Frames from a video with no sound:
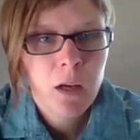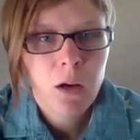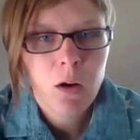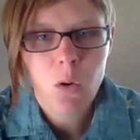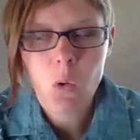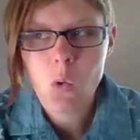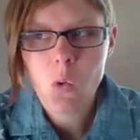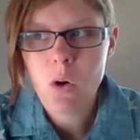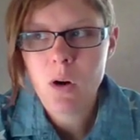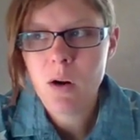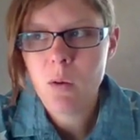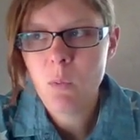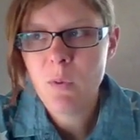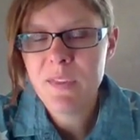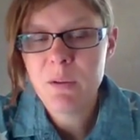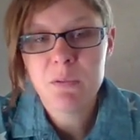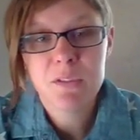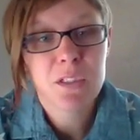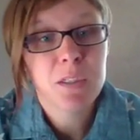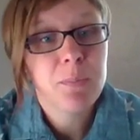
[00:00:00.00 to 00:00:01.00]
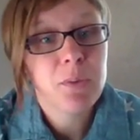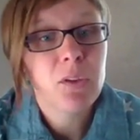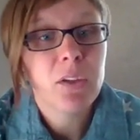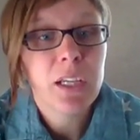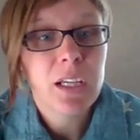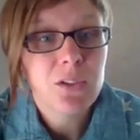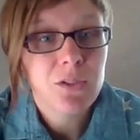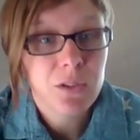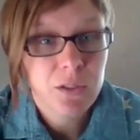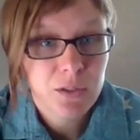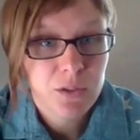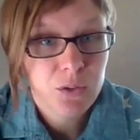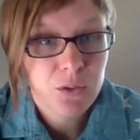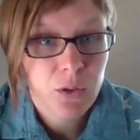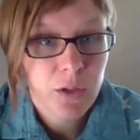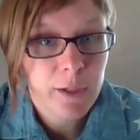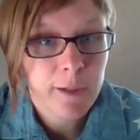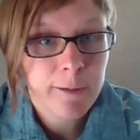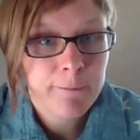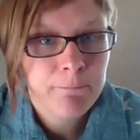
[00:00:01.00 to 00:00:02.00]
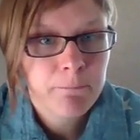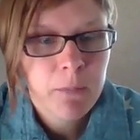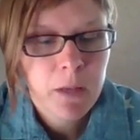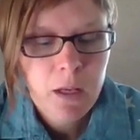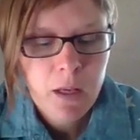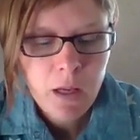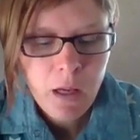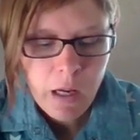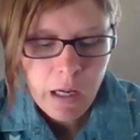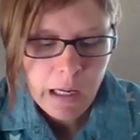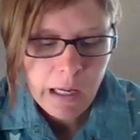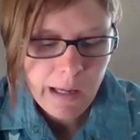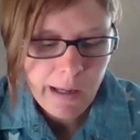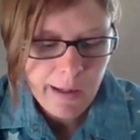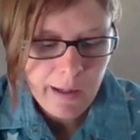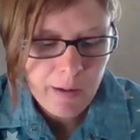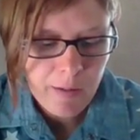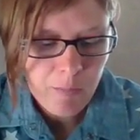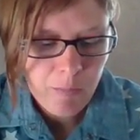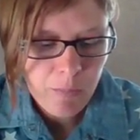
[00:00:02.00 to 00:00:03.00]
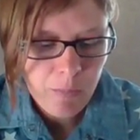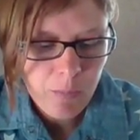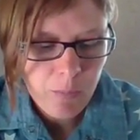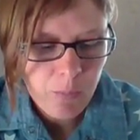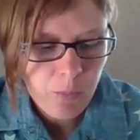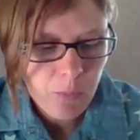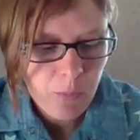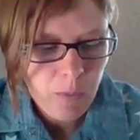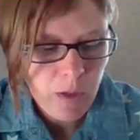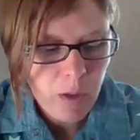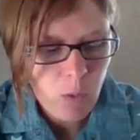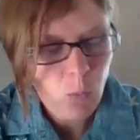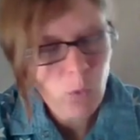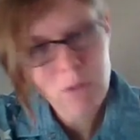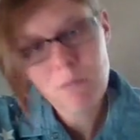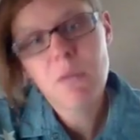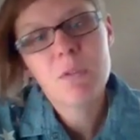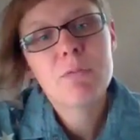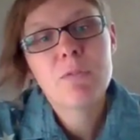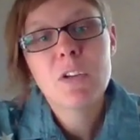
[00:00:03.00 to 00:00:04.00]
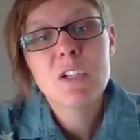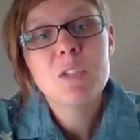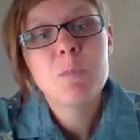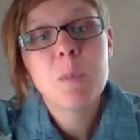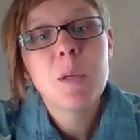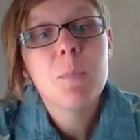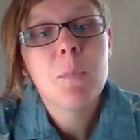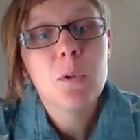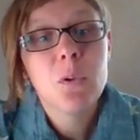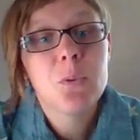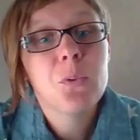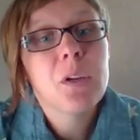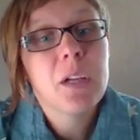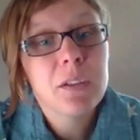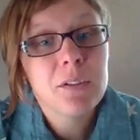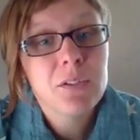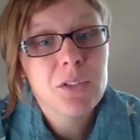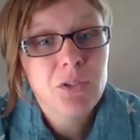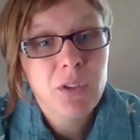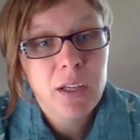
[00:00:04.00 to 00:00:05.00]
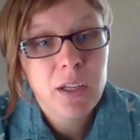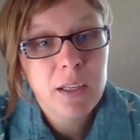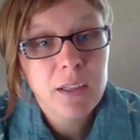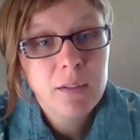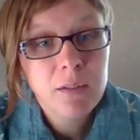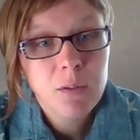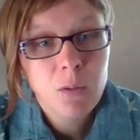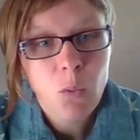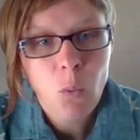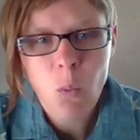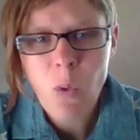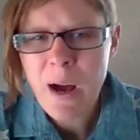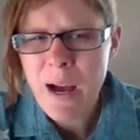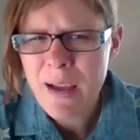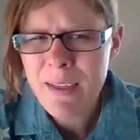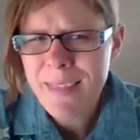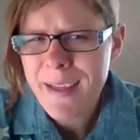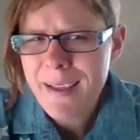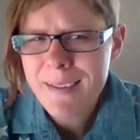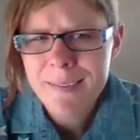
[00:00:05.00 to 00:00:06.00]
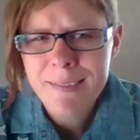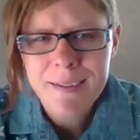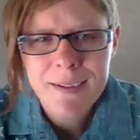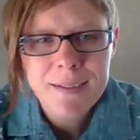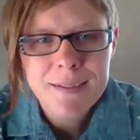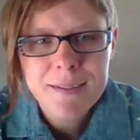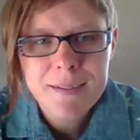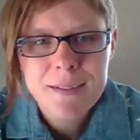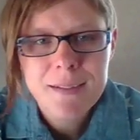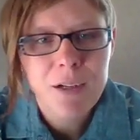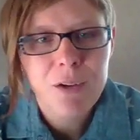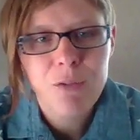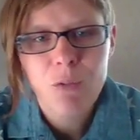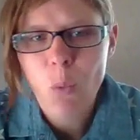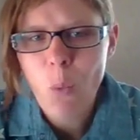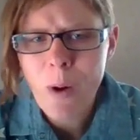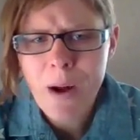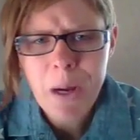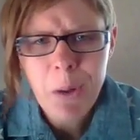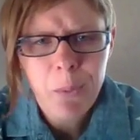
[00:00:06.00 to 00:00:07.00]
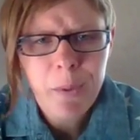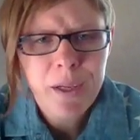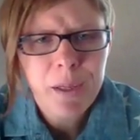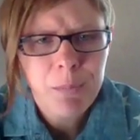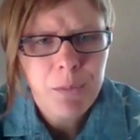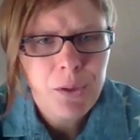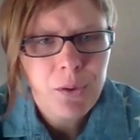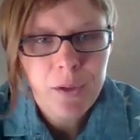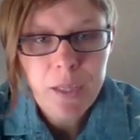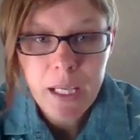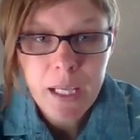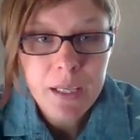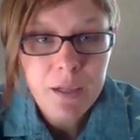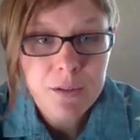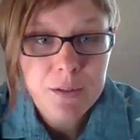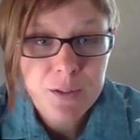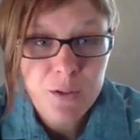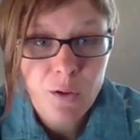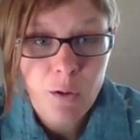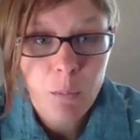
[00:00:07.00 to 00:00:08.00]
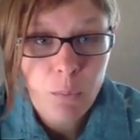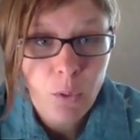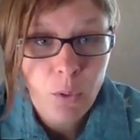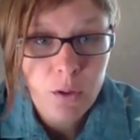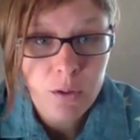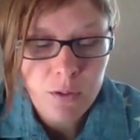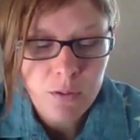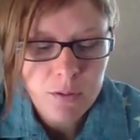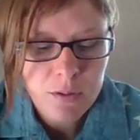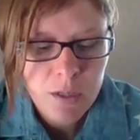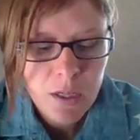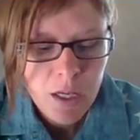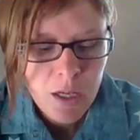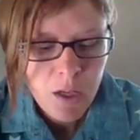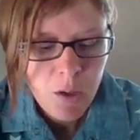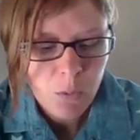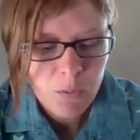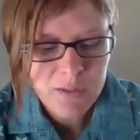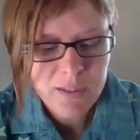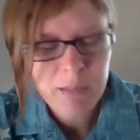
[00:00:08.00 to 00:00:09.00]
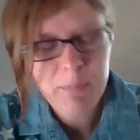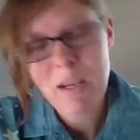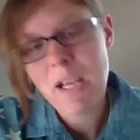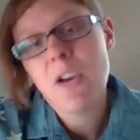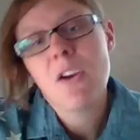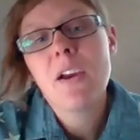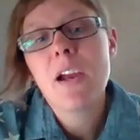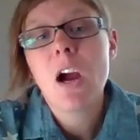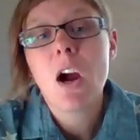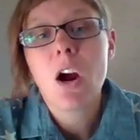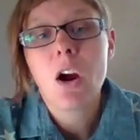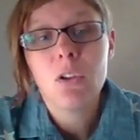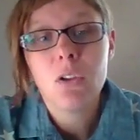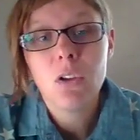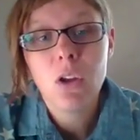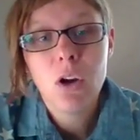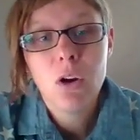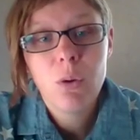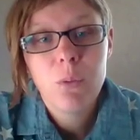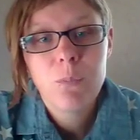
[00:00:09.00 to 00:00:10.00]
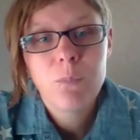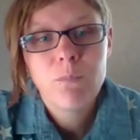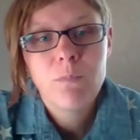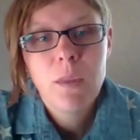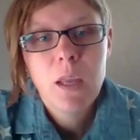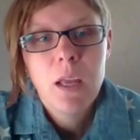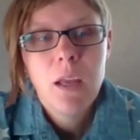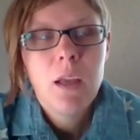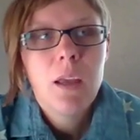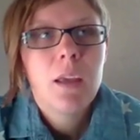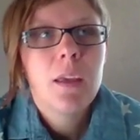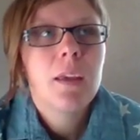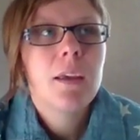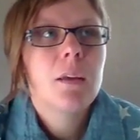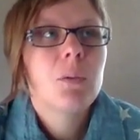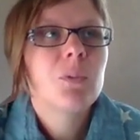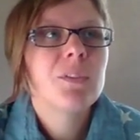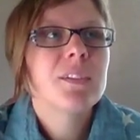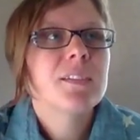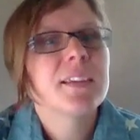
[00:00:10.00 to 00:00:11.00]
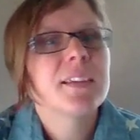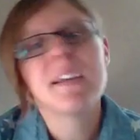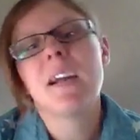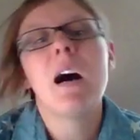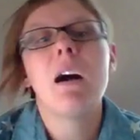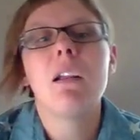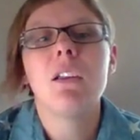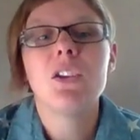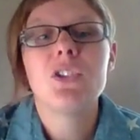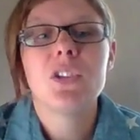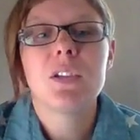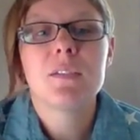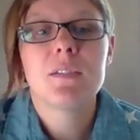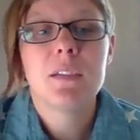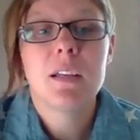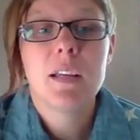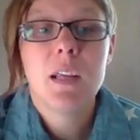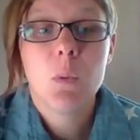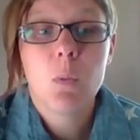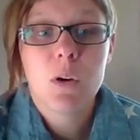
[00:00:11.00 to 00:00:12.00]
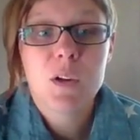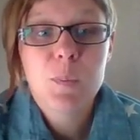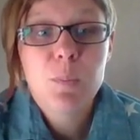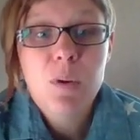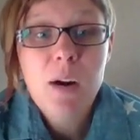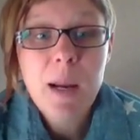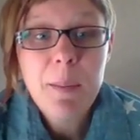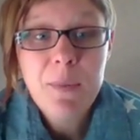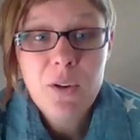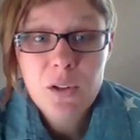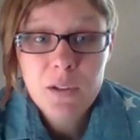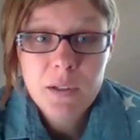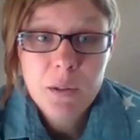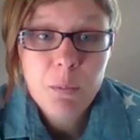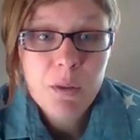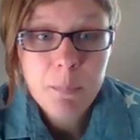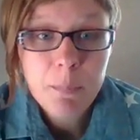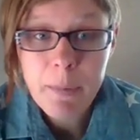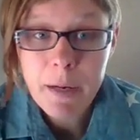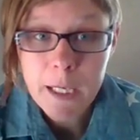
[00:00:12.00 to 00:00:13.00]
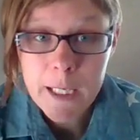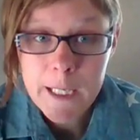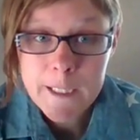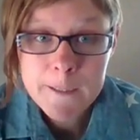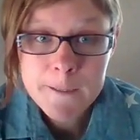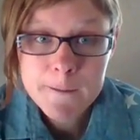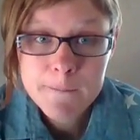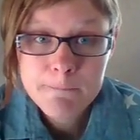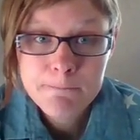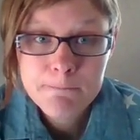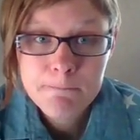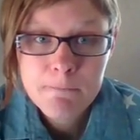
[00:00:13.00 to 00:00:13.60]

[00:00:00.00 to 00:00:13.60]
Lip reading: or when there was a communication disorder. And one of the first people who illustrated why that list of why we communicate is so important was named Harry Harlow. He was a psychologist and he worked primarily with monkeys.